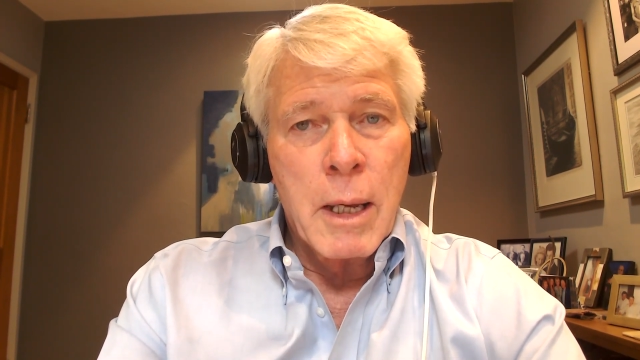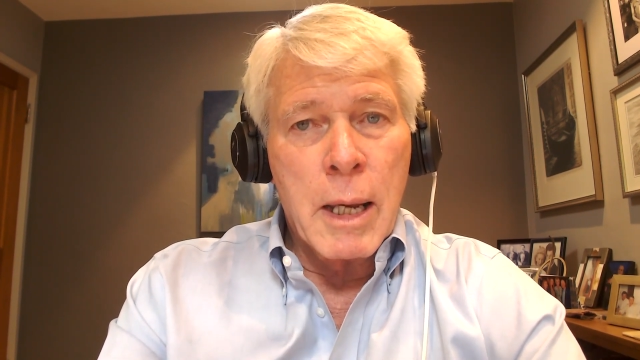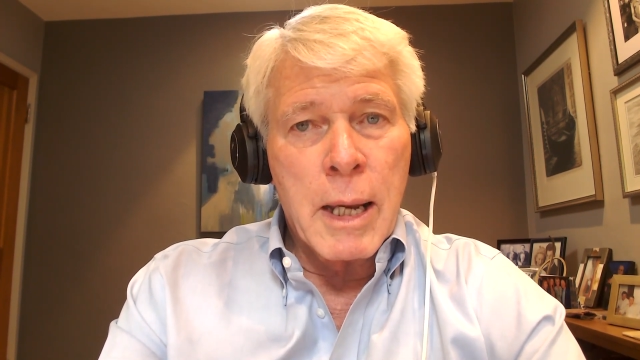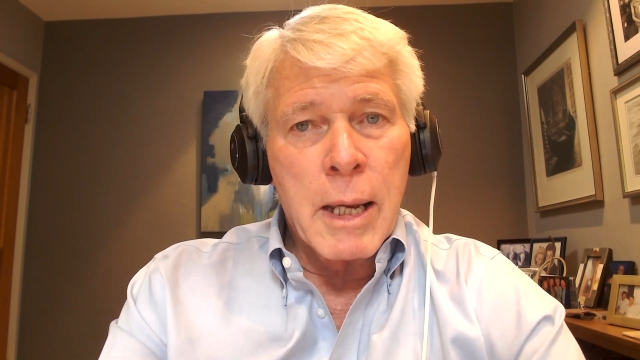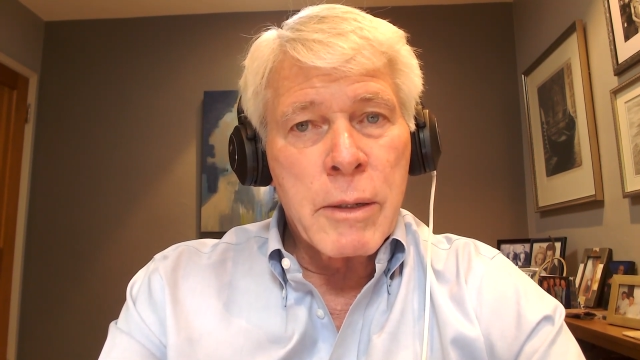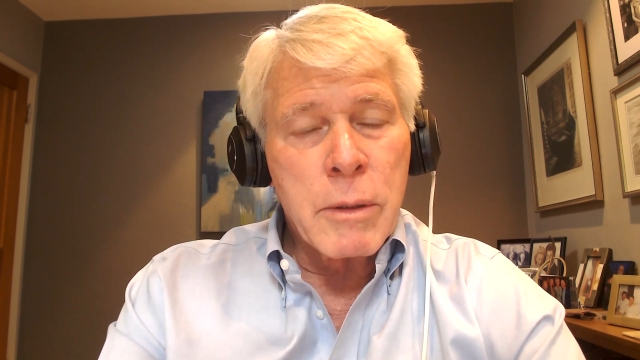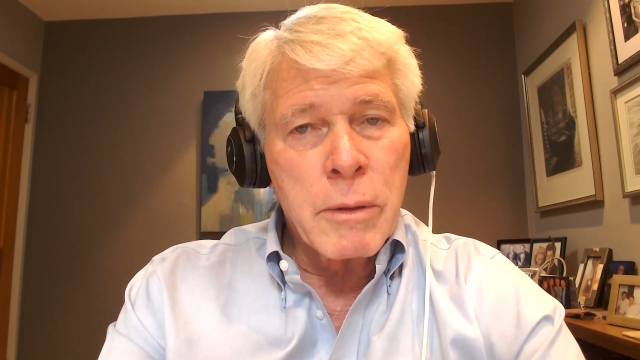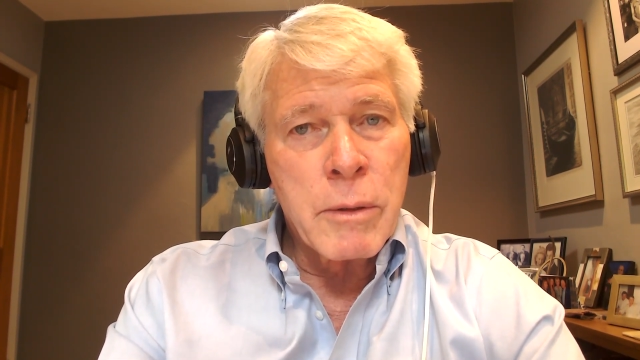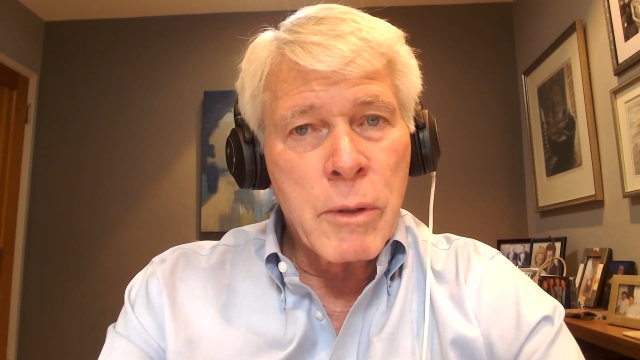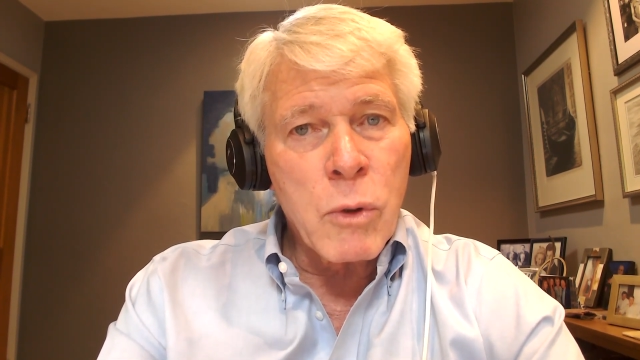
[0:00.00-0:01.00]
And
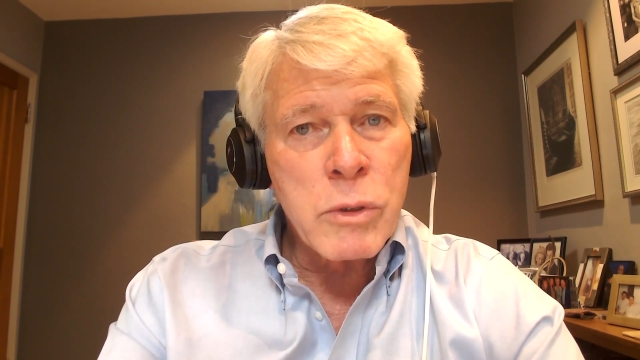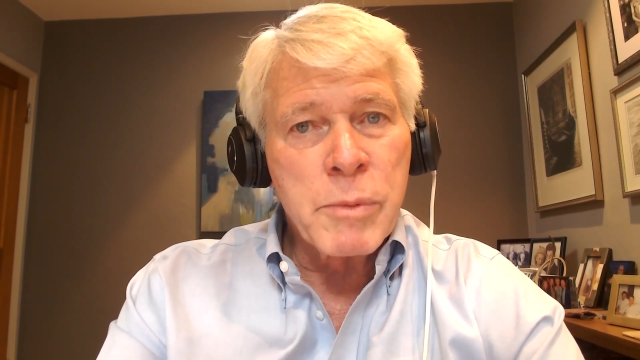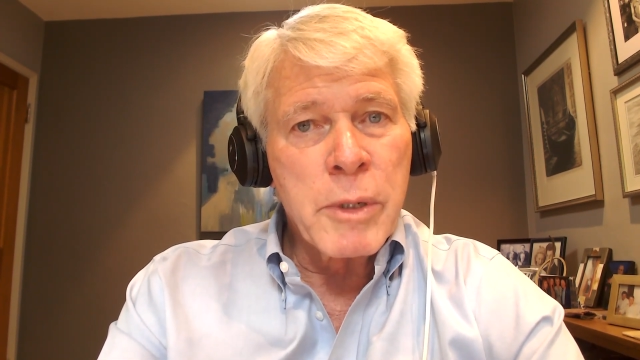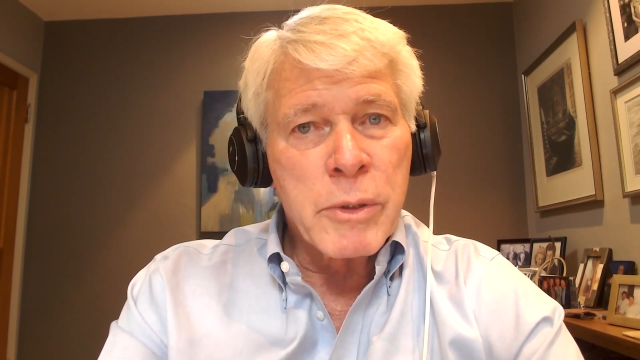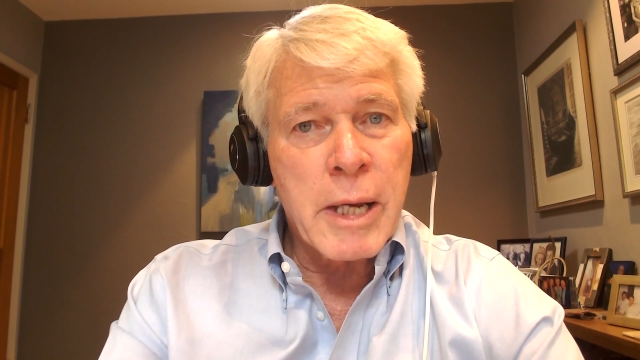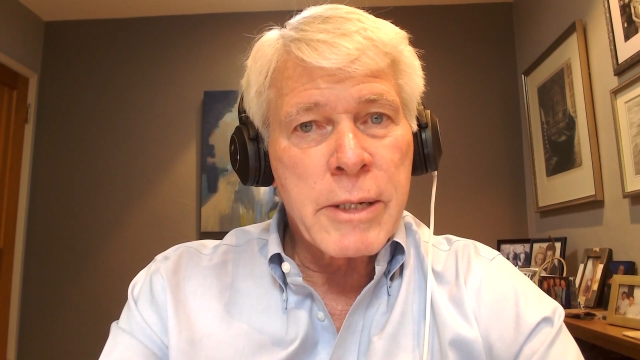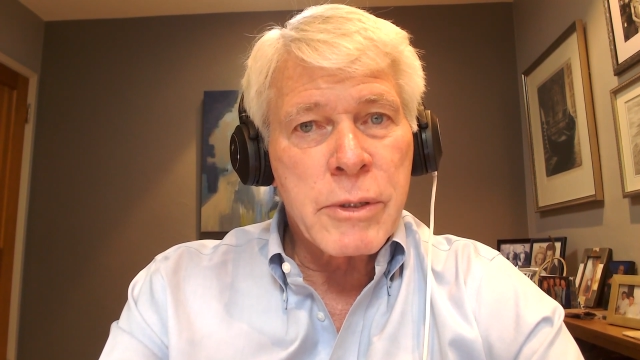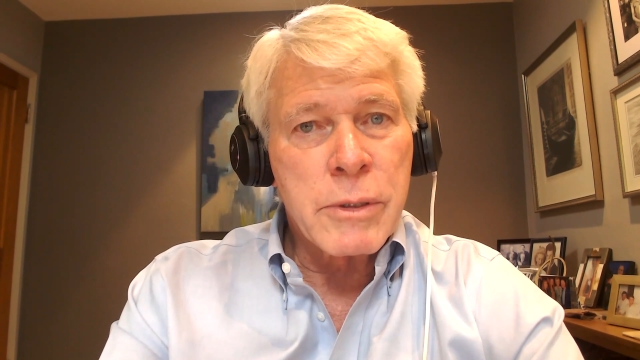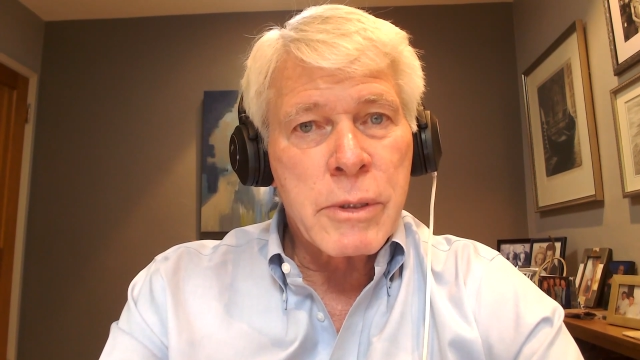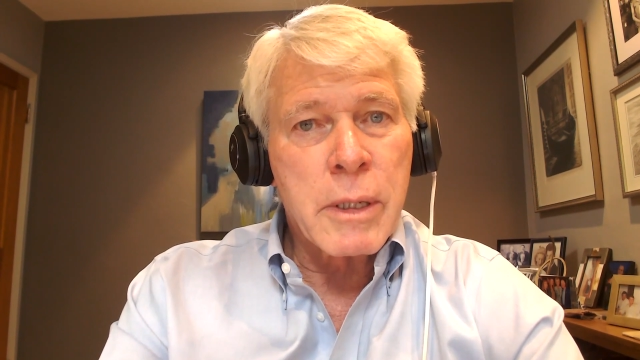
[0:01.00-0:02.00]
those
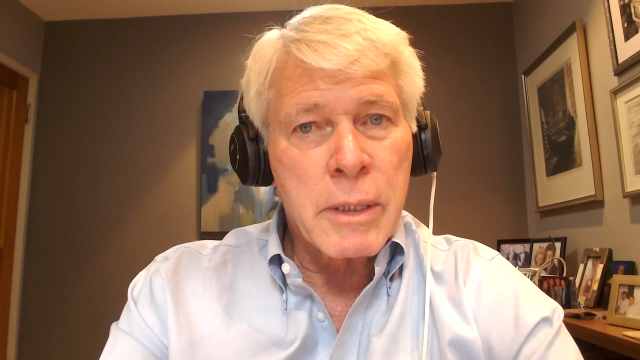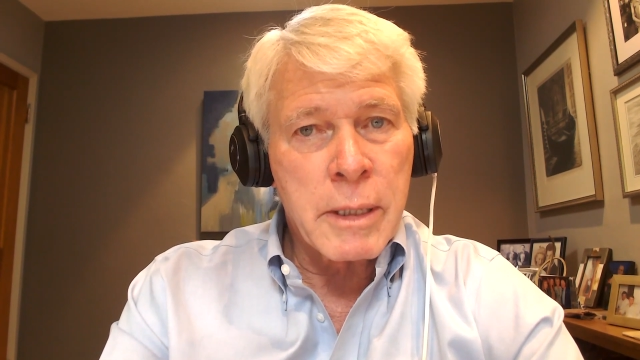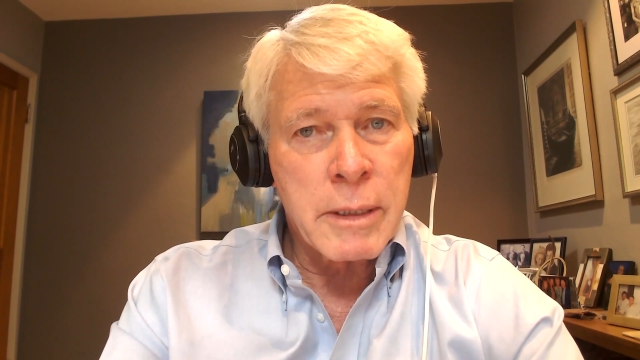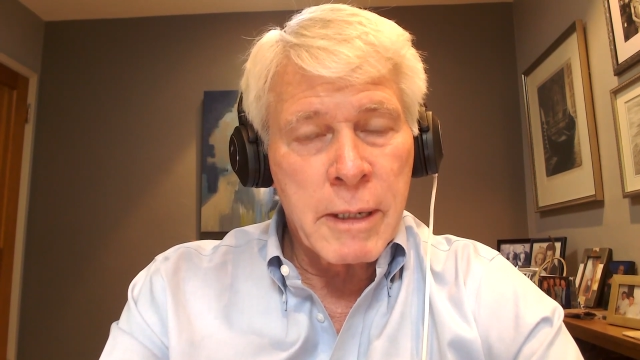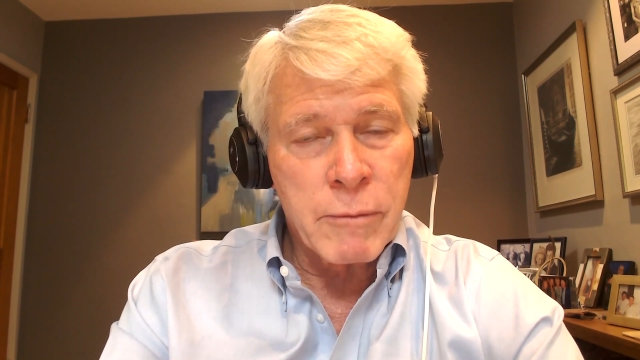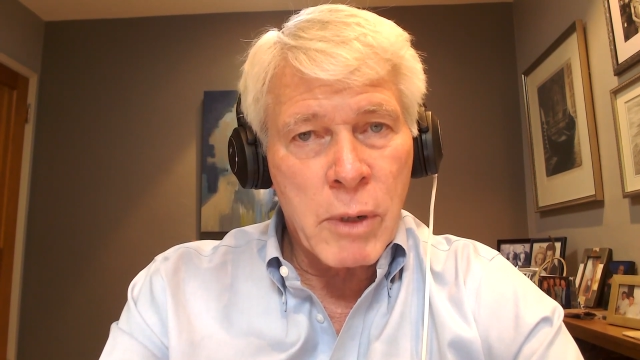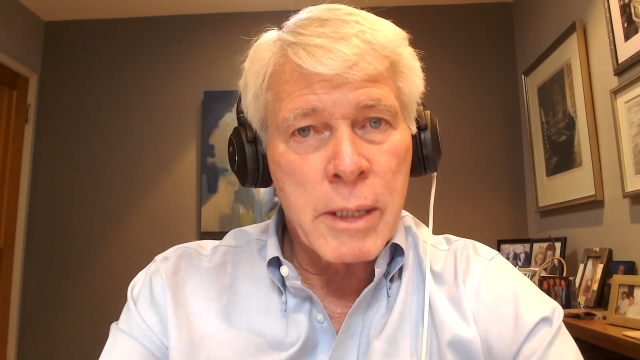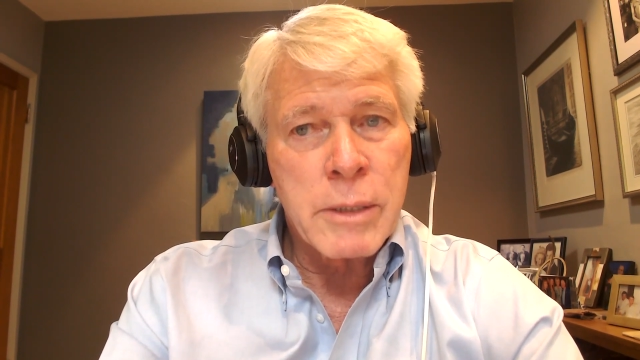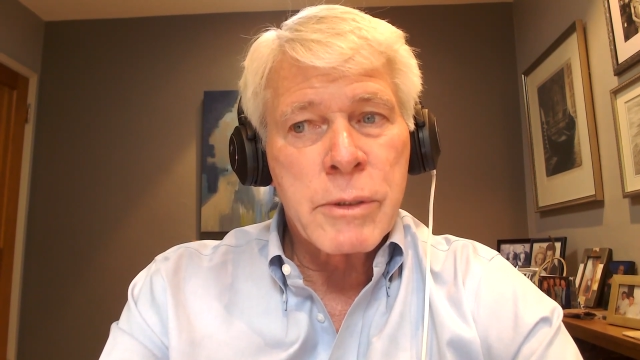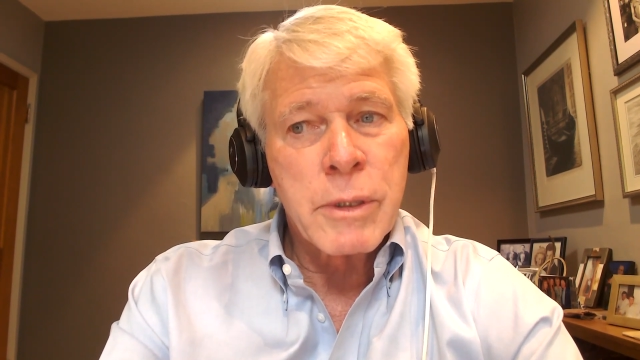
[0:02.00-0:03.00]
mutations can then give
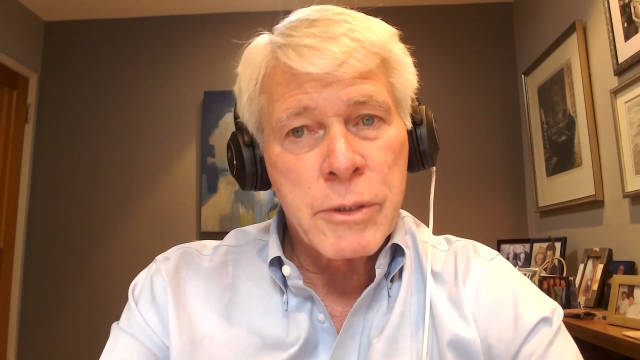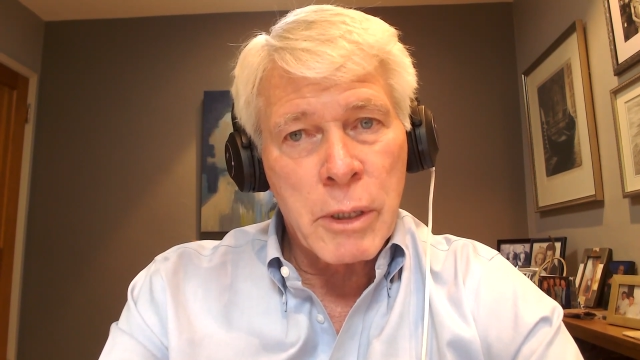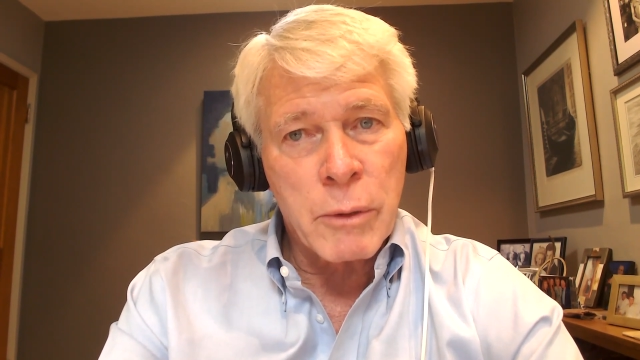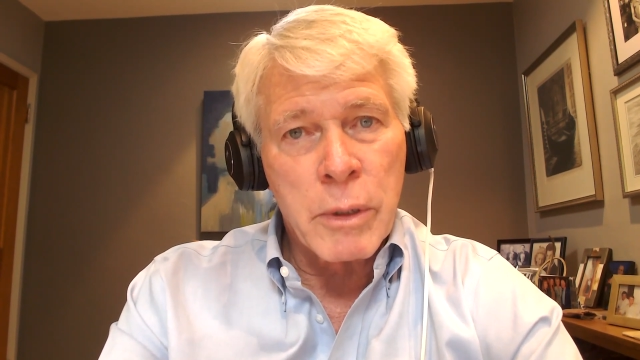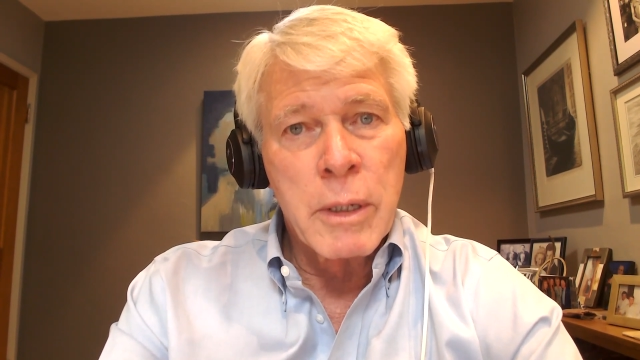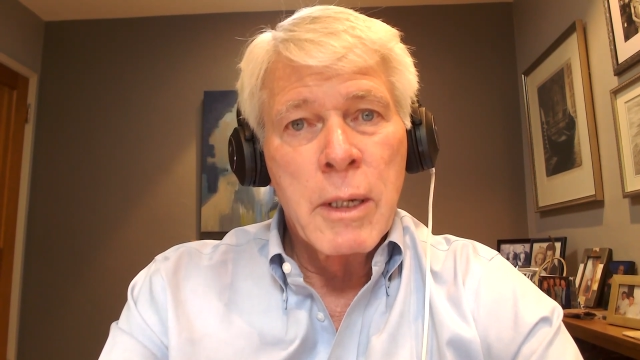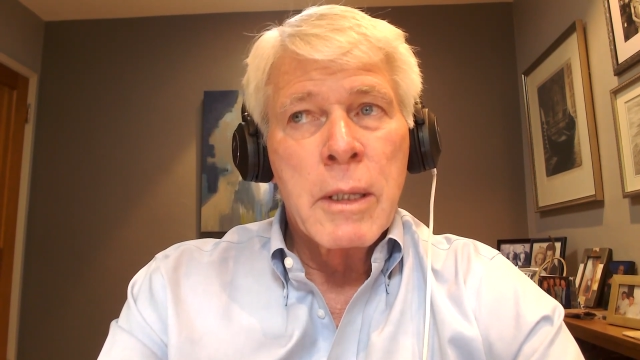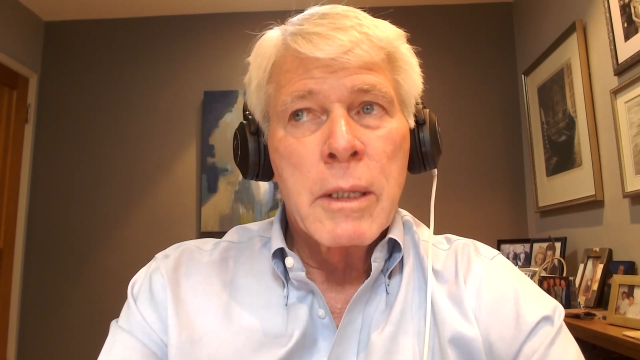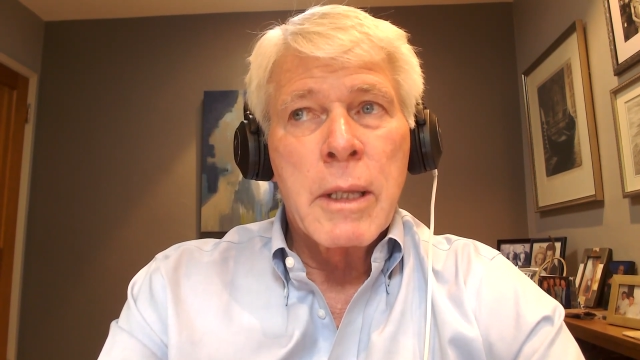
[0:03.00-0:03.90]
rise to children